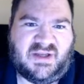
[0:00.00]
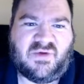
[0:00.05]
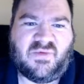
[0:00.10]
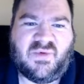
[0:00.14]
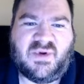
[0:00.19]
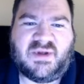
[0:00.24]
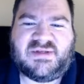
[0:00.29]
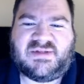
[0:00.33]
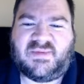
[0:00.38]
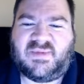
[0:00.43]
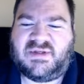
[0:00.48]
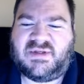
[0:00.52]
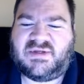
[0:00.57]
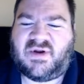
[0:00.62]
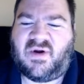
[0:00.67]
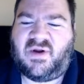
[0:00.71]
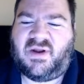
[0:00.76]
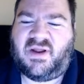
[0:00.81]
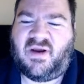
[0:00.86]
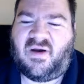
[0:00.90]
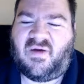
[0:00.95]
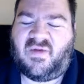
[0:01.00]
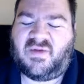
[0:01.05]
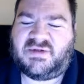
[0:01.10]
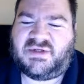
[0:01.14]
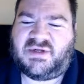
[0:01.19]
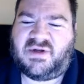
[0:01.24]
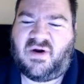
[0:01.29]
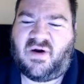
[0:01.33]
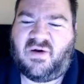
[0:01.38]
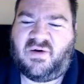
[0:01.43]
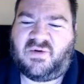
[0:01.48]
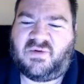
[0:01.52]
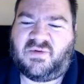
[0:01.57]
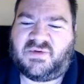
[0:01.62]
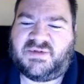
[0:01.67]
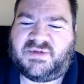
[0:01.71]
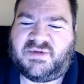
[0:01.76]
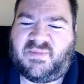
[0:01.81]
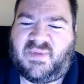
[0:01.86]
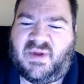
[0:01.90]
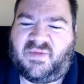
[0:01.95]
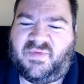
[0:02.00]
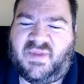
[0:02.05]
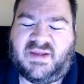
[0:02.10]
You read some of these archaeology articles about